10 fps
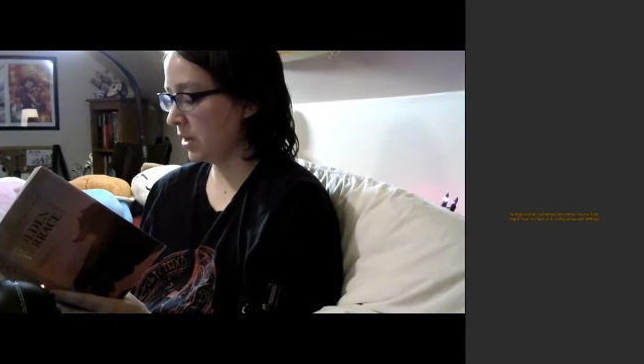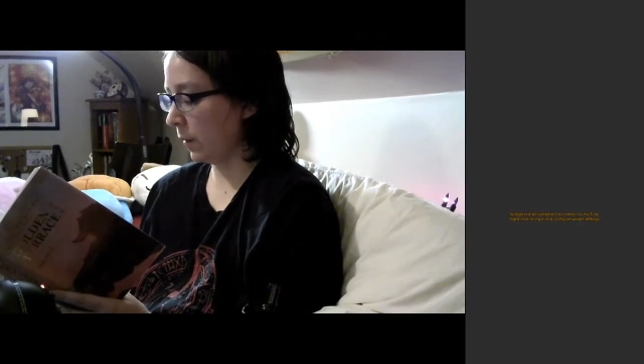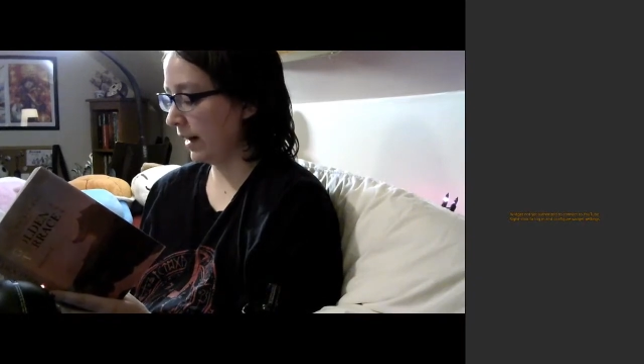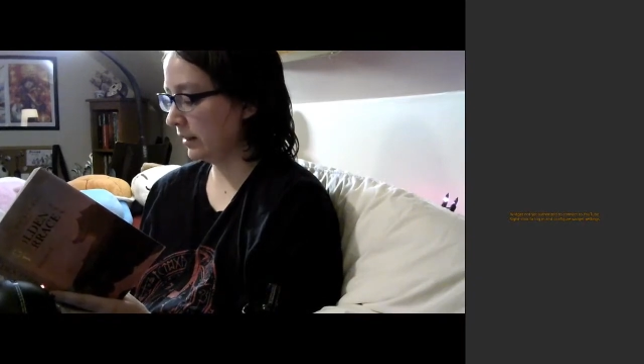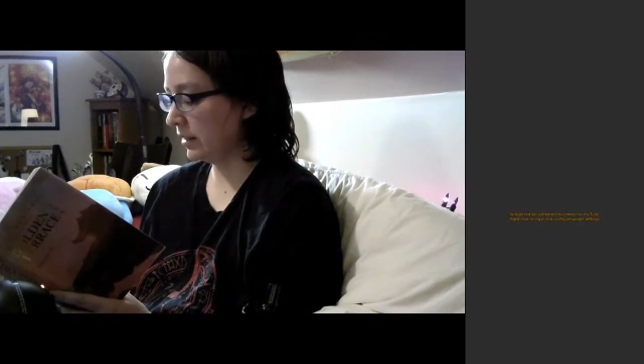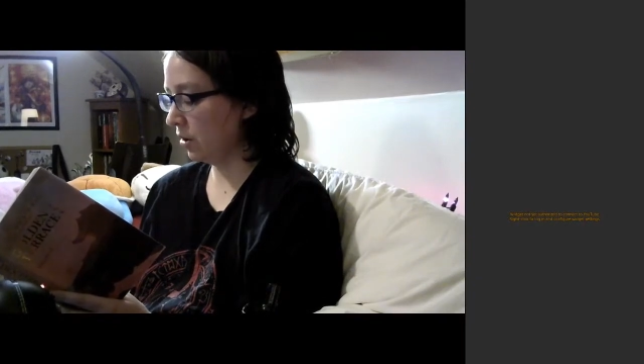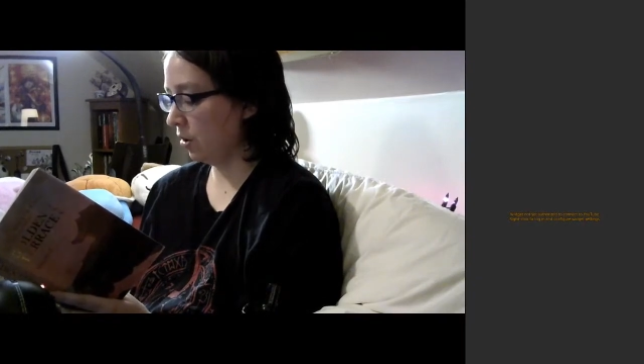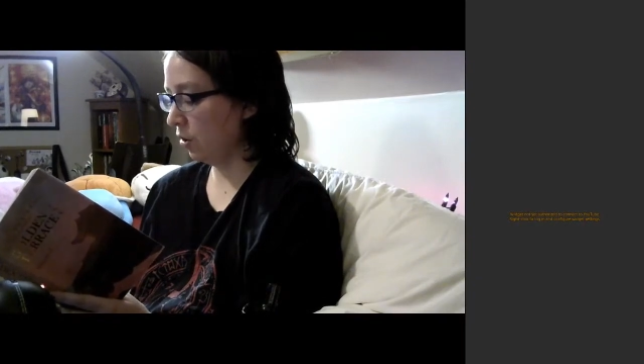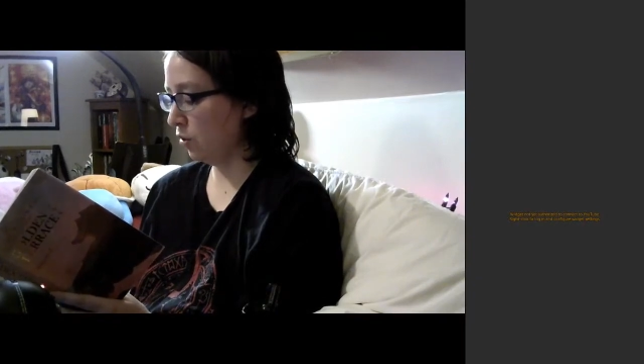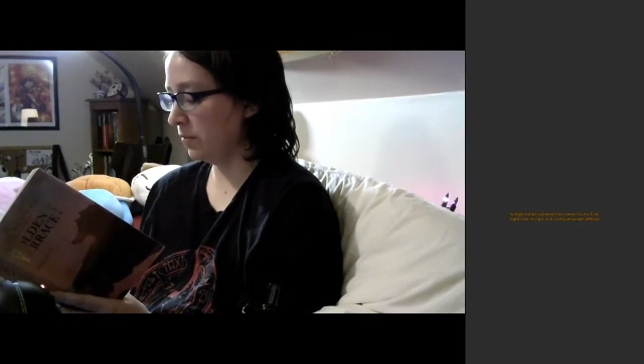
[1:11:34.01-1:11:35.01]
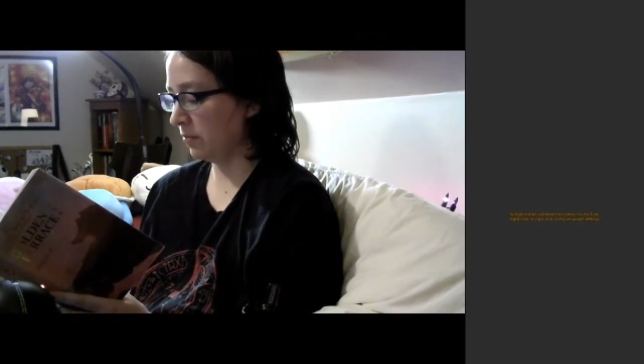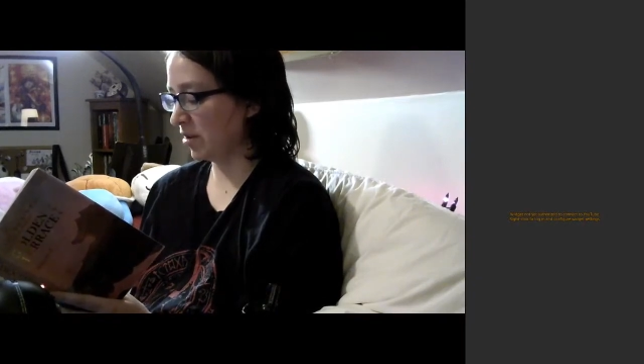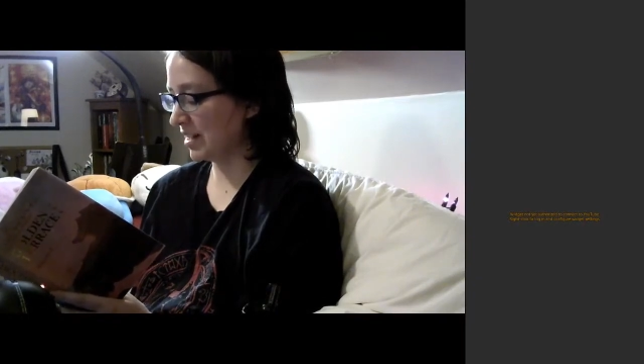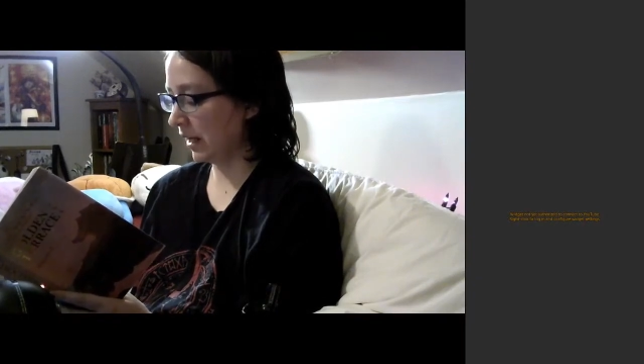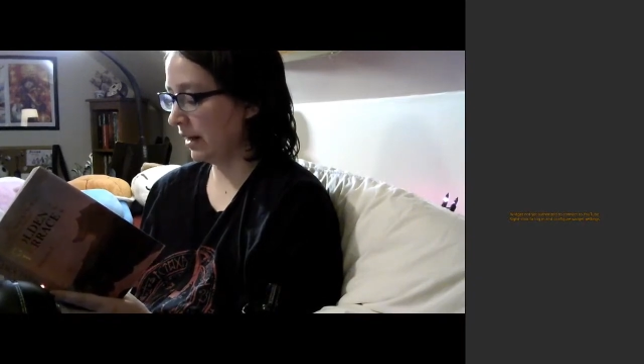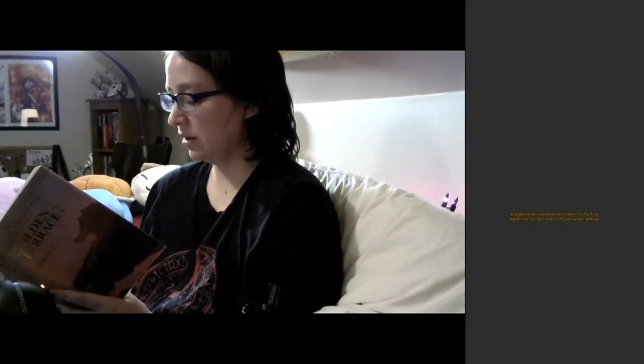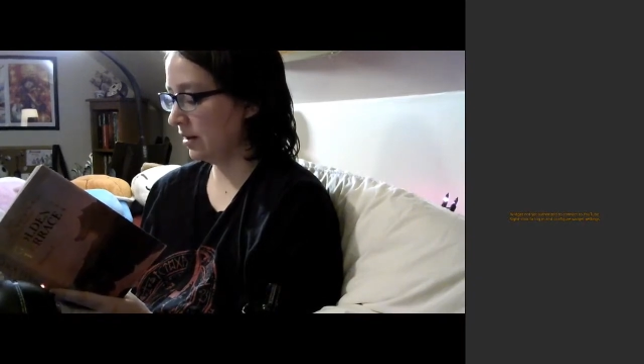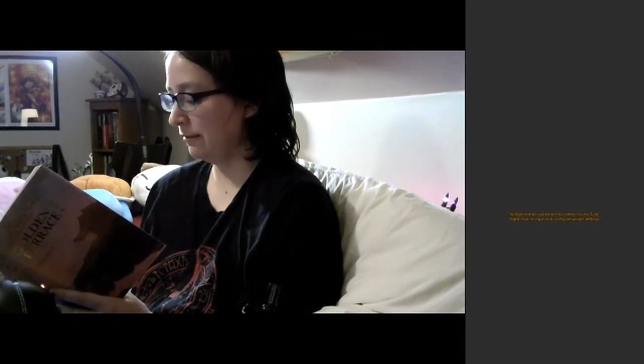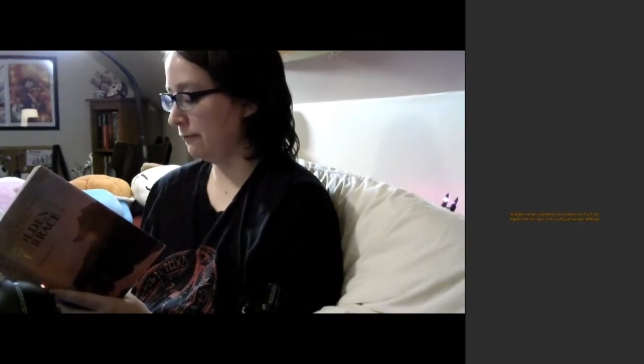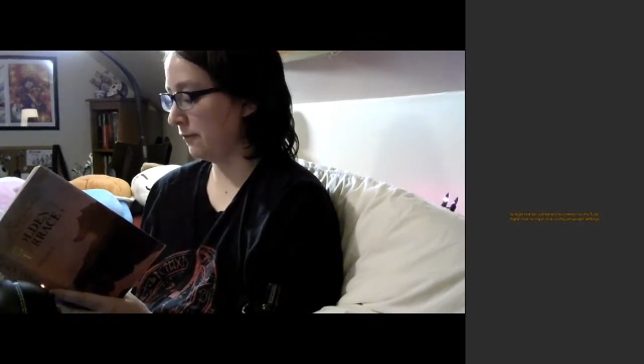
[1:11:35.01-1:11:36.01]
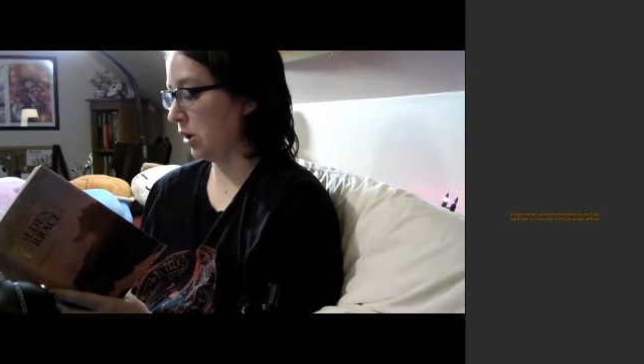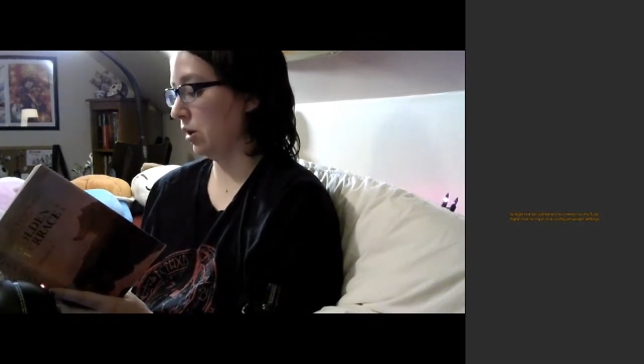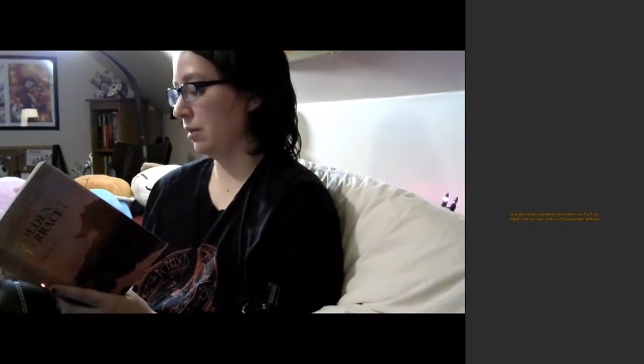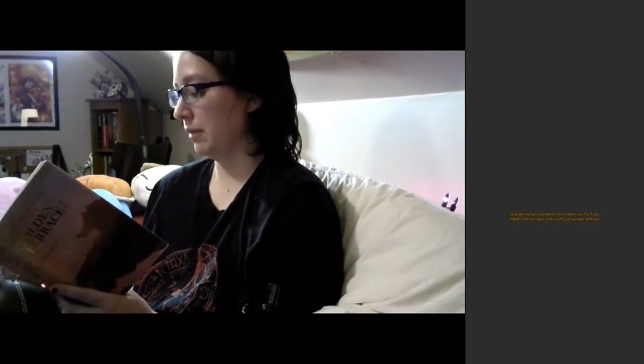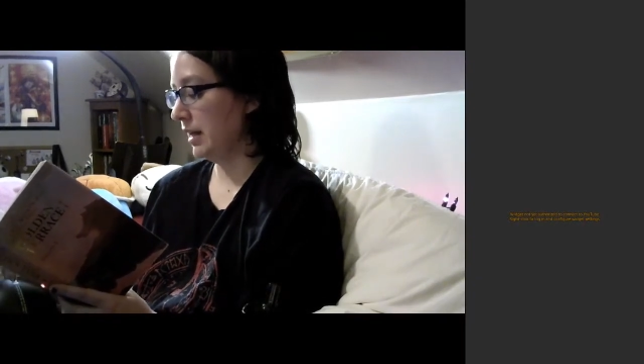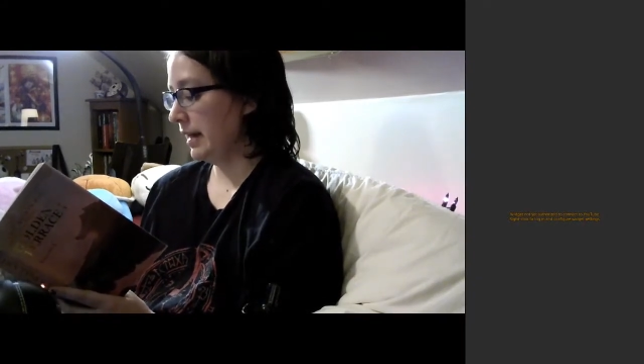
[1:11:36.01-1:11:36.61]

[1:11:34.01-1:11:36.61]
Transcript: quietly go home, and retire and farm?